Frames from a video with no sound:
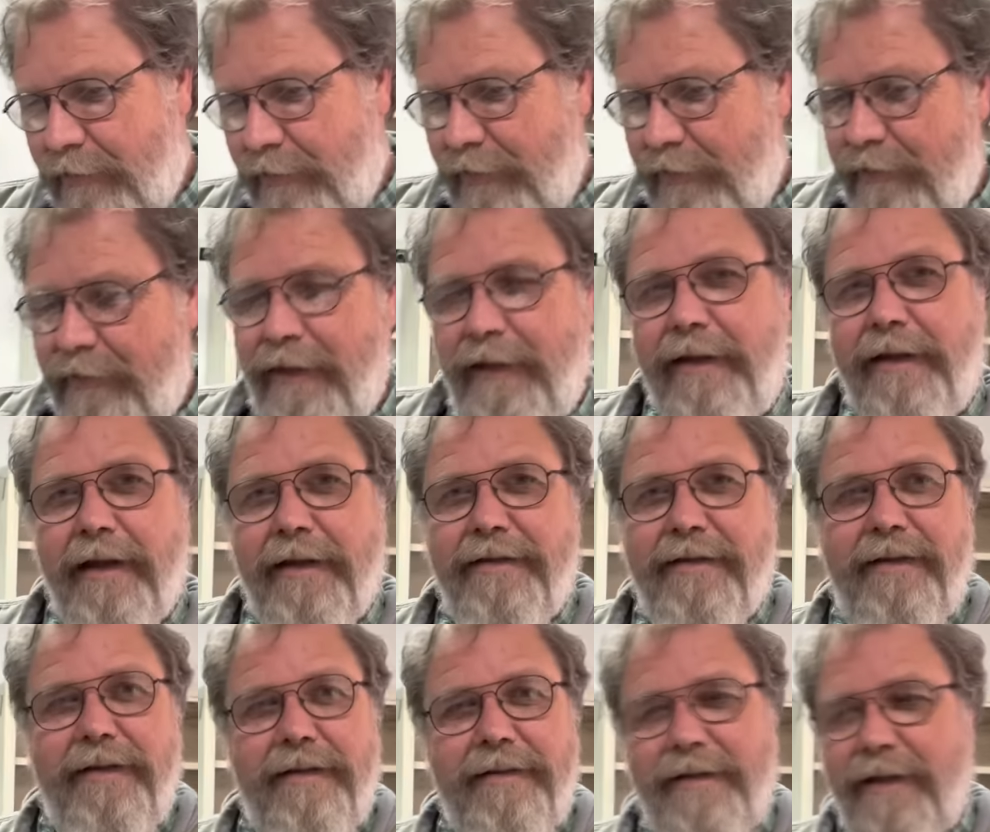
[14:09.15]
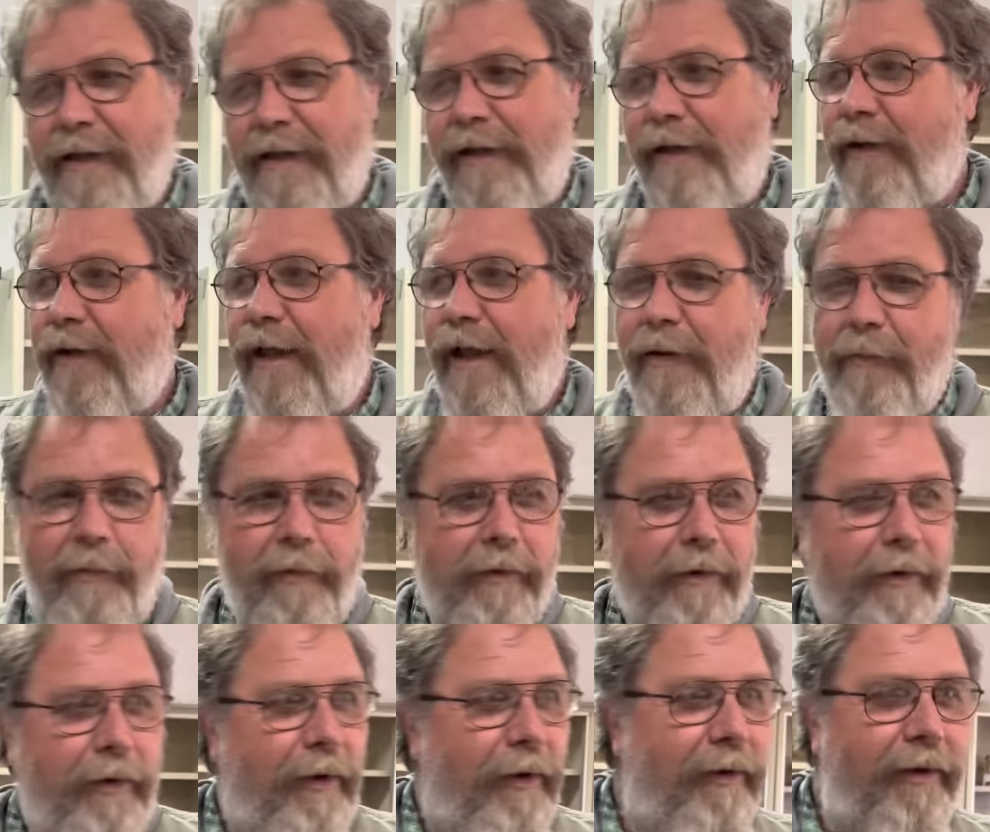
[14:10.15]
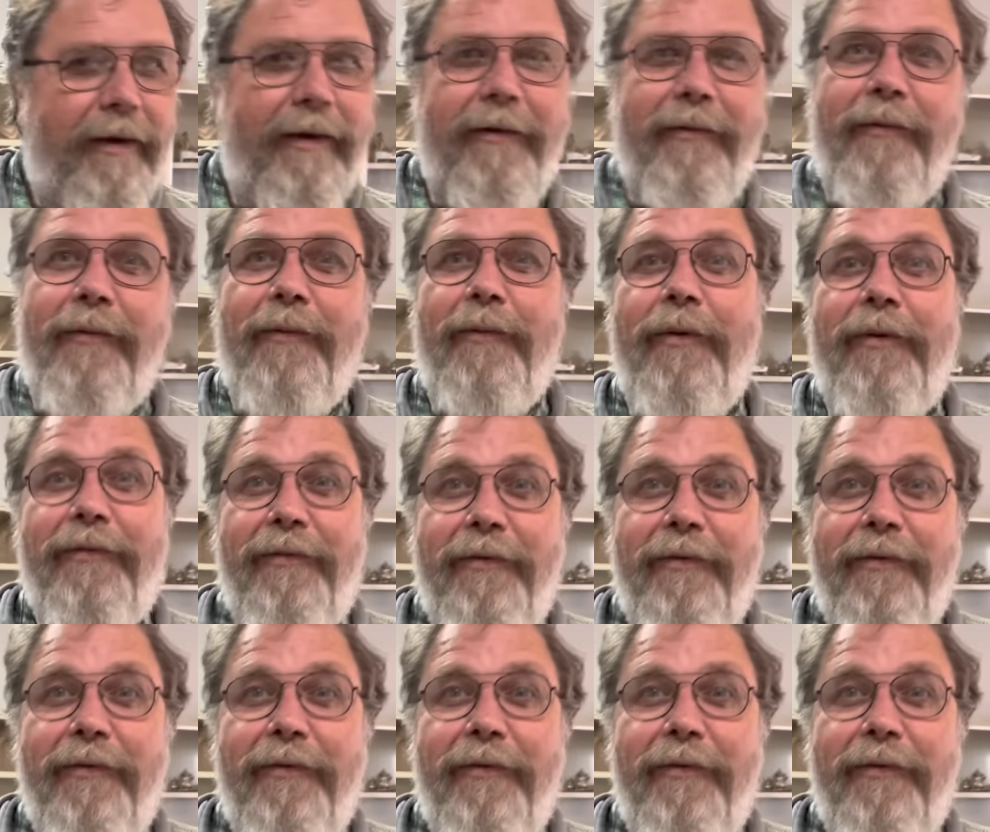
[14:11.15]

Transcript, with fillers: Yeah. He, he gets in his hand here, Dad. Where's